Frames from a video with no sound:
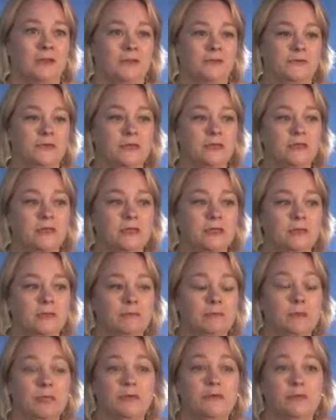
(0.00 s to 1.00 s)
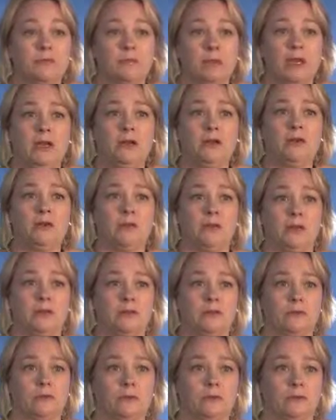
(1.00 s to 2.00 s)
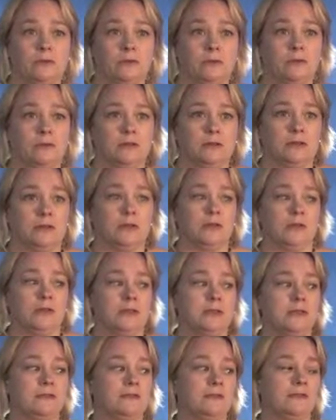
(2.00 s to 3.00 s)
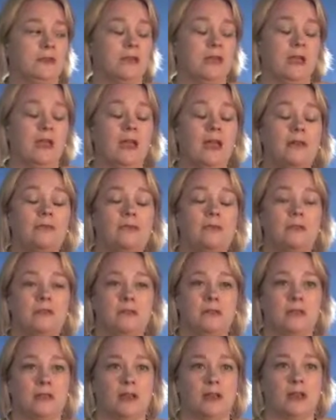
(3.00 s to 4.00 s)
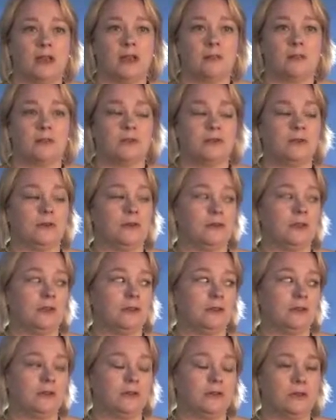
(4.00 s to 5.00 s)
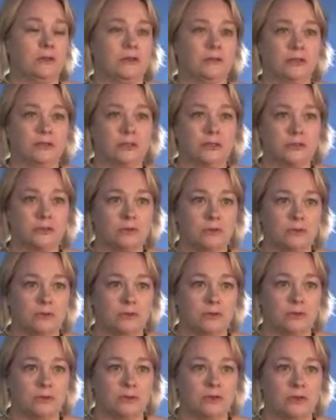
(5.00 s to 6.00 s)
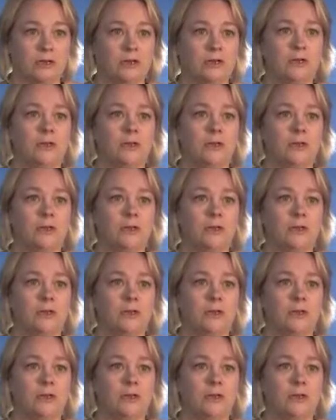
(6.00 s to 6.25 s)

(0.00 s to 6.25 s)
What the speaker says: feeling even paranoid, or as if everything that happens, you're kind of looking over your shoulder,